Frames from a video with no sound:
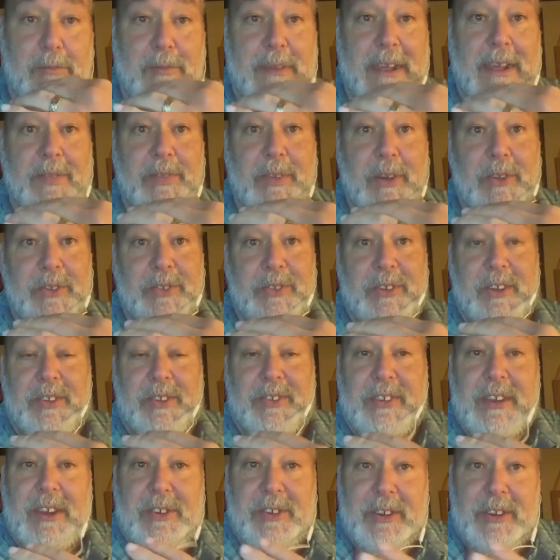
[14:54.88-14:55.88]
to make those
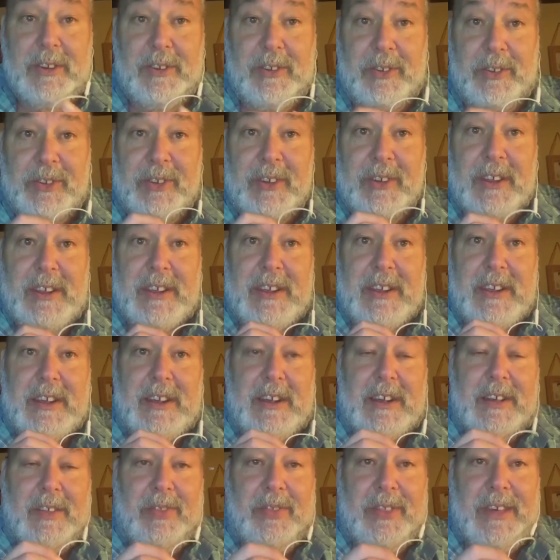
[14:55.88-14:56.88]
decisions
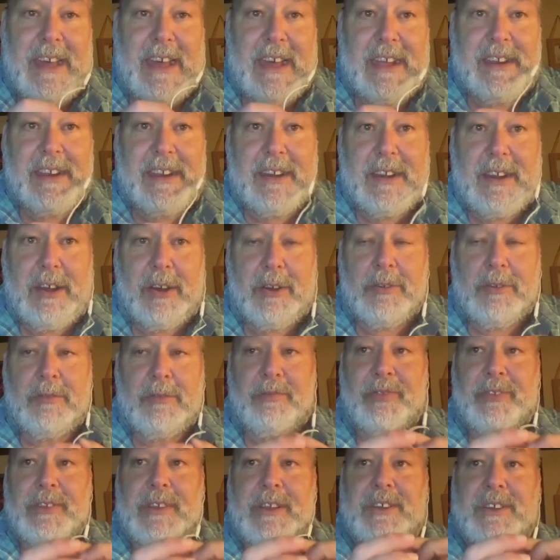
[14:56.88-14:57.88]
that, you know,
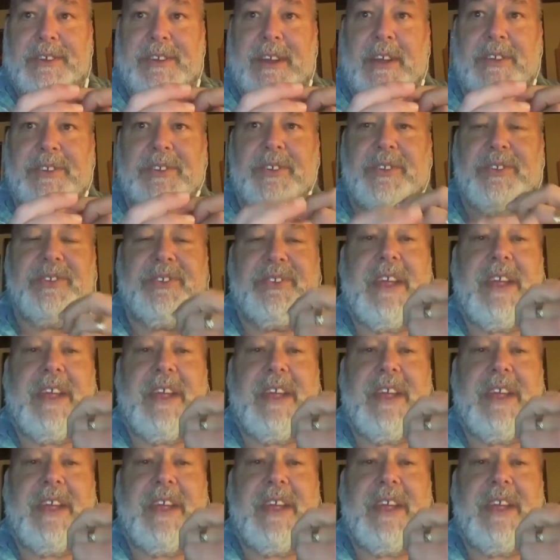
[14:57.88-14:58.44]
doesn't